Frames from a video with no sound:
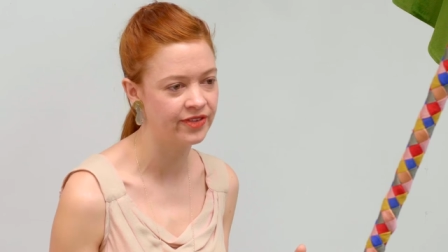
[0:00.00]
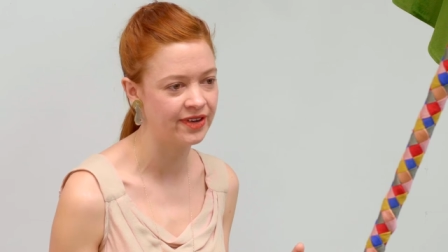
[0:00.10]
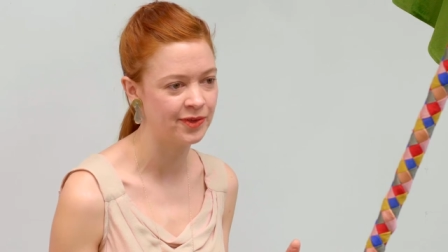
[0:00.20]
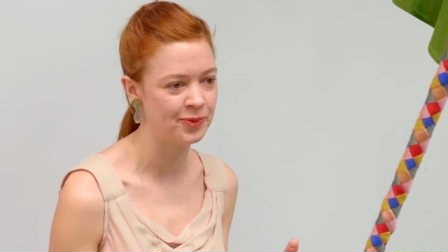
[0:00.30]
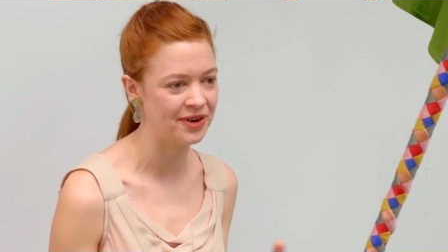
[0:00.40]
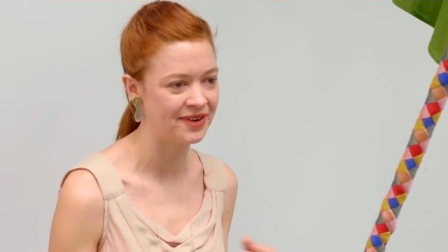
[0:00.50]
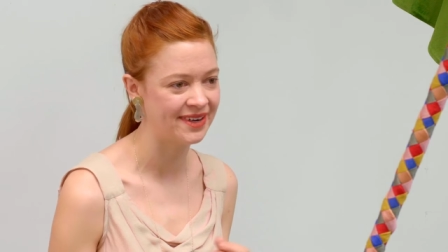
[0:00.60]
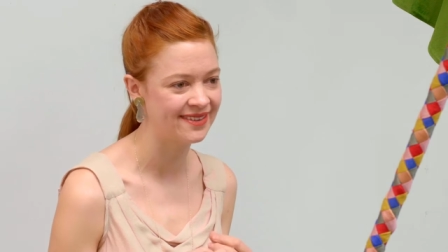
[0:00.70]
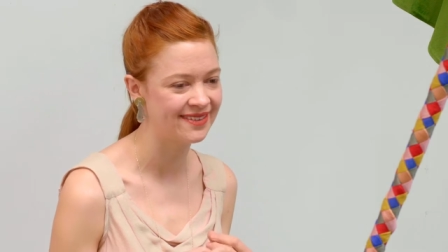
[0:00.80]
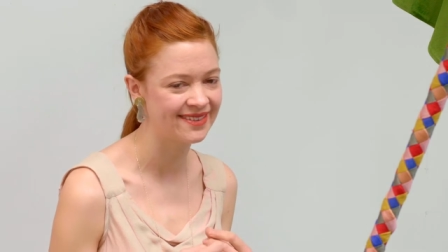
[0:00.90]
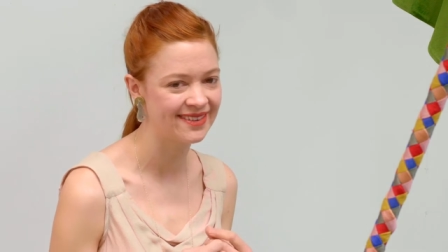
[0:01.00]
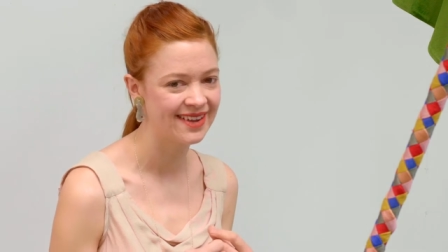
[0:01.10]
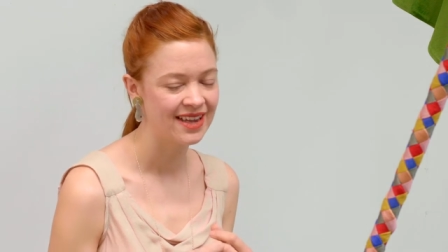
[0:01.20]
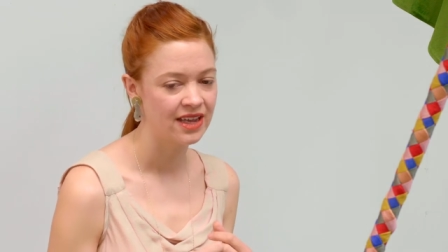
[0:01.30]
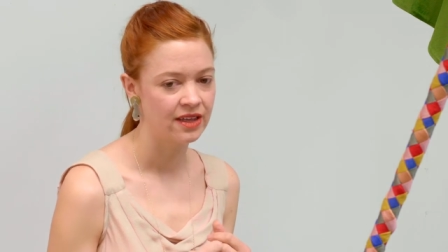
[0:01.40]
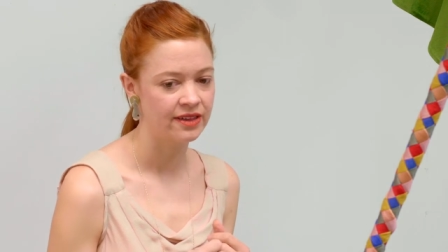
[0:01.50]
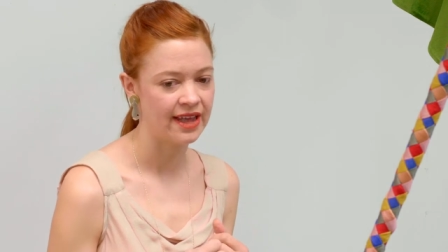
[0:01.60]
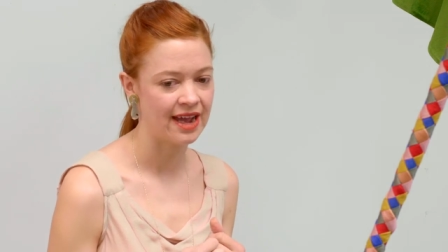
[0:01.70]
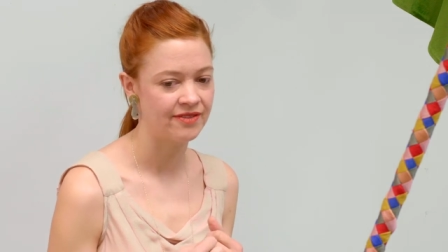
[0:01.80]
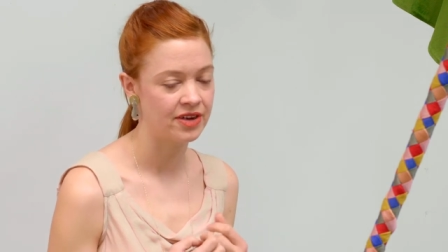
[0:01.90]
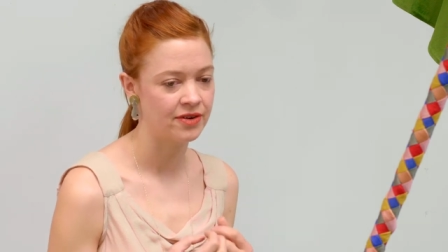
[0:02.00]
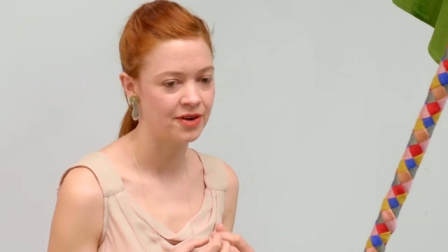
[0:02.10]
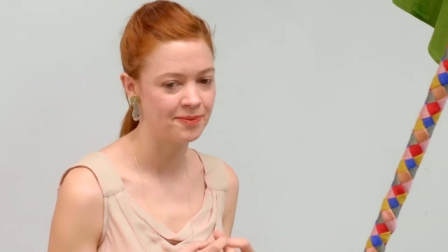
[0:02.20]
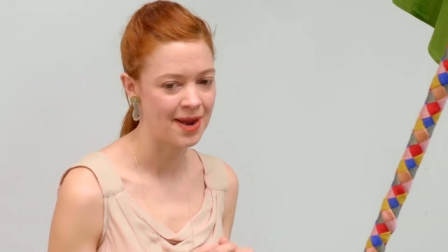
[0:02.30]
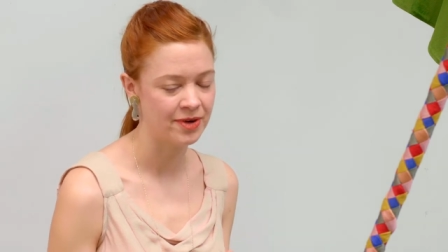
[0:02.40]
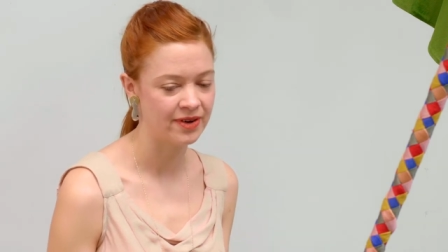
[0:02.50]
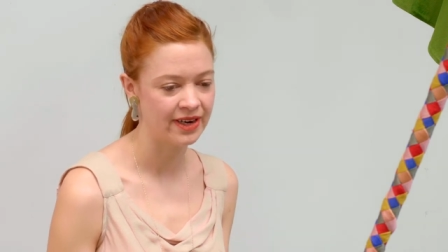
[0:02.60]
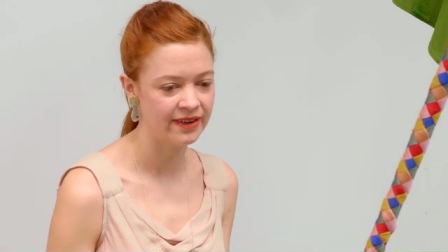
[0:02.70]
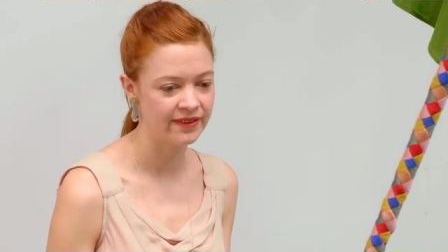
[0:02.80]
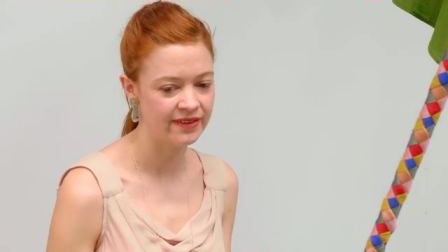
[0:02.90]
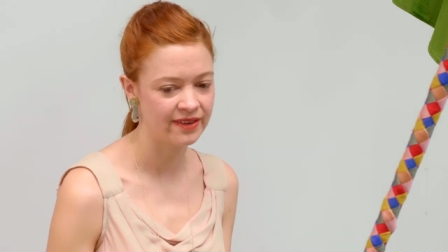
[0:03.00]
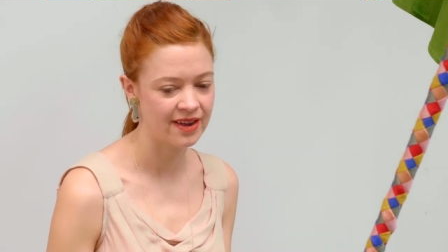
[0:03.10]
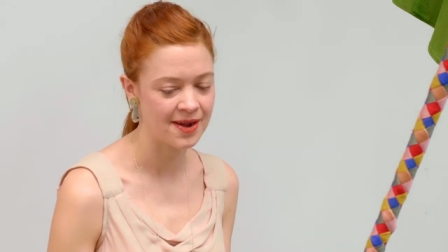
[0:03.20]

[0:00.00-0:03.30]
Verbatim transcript: experience, they have their own memories